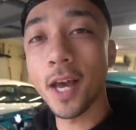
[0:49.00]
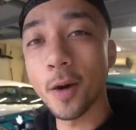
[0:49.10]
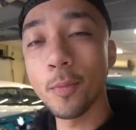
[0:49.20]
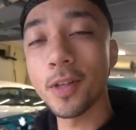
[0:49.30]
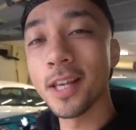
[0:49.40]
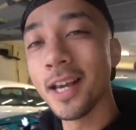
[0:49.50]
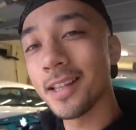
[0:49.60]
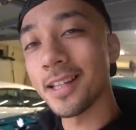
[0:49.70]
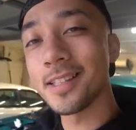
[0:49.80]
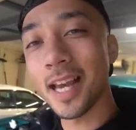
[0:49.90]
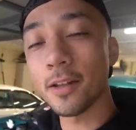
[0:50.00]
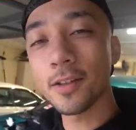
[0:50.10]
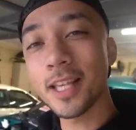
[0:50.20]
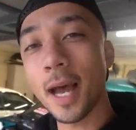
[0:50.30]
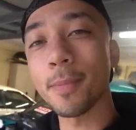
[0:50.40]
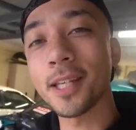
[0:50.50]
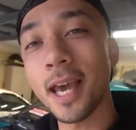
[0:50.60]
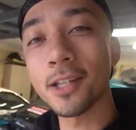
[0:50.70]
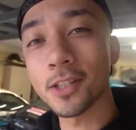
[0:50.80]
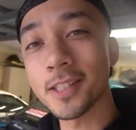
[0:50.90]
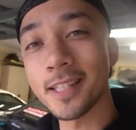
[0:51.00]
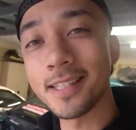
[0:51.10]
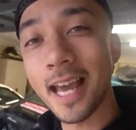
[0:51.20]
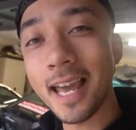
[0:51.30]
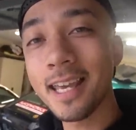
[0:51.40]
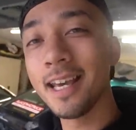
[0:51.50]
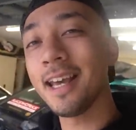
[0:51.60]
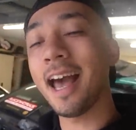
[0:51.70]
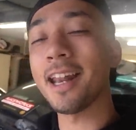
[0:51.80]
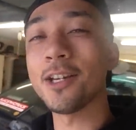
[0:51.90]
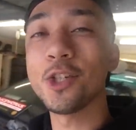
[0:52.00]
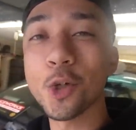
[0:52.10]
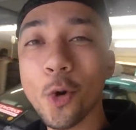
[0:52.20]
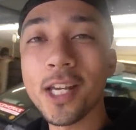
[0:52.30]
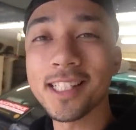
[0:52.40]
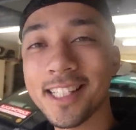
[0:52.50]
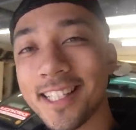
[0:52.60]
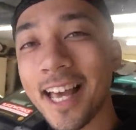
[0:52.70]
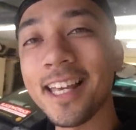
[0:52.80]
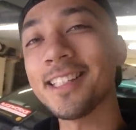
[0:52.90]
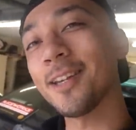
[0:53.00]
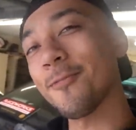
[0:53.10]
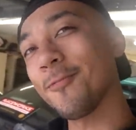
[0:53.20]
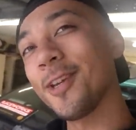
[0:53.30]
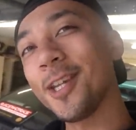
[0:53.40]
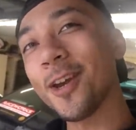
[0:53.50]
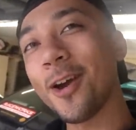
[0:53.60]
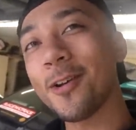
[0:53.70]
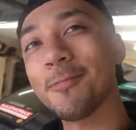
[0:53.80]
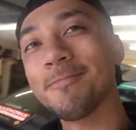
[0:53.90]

help with, then download the application today and enjoy today's video.